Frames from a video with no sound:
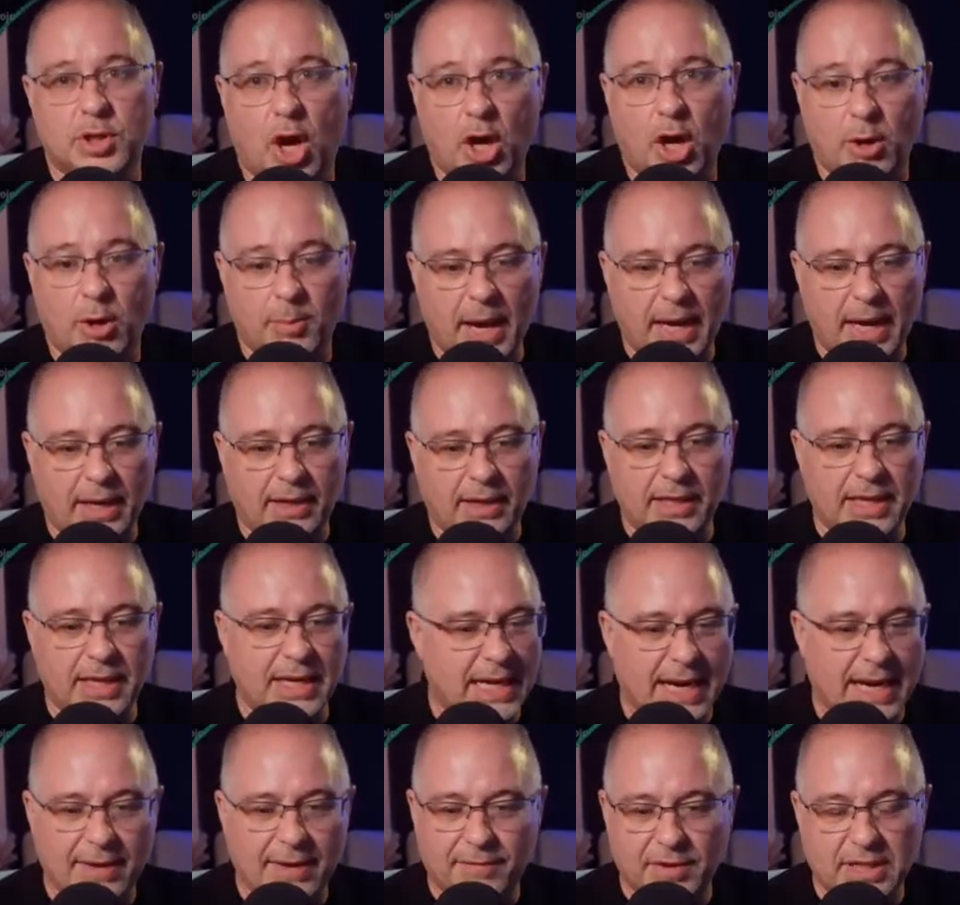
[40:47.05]
automatically, and it
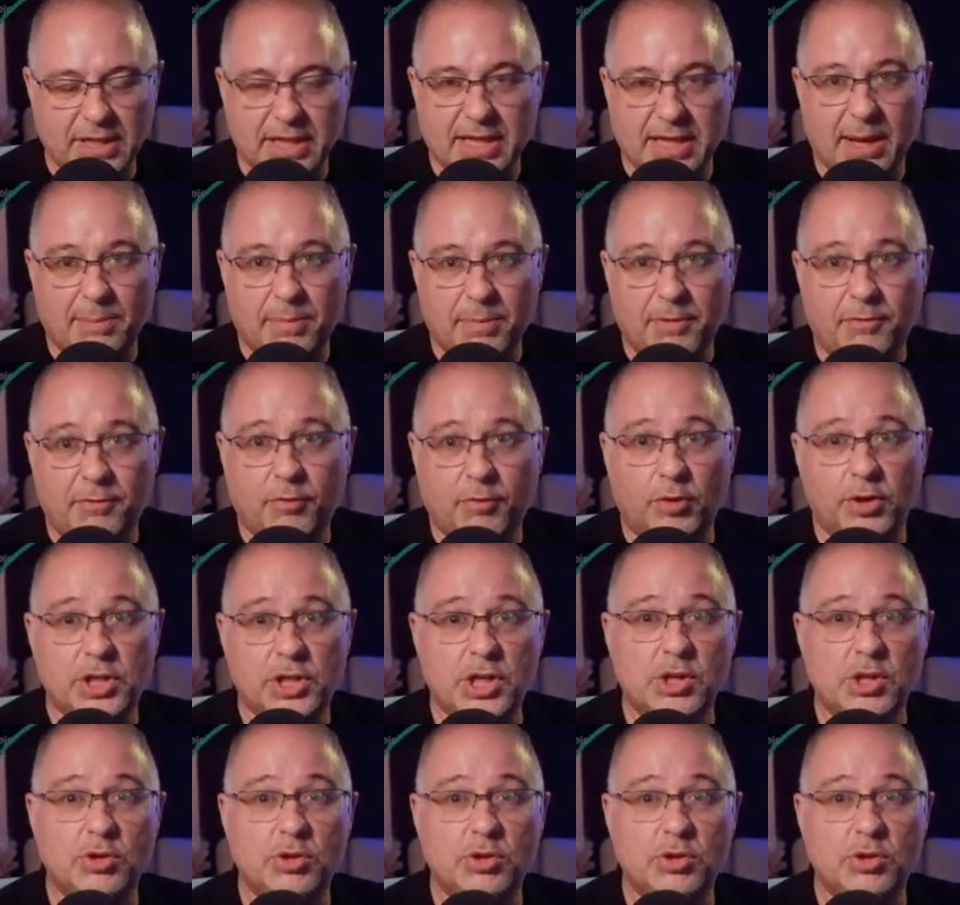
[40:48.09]
never did that before. So you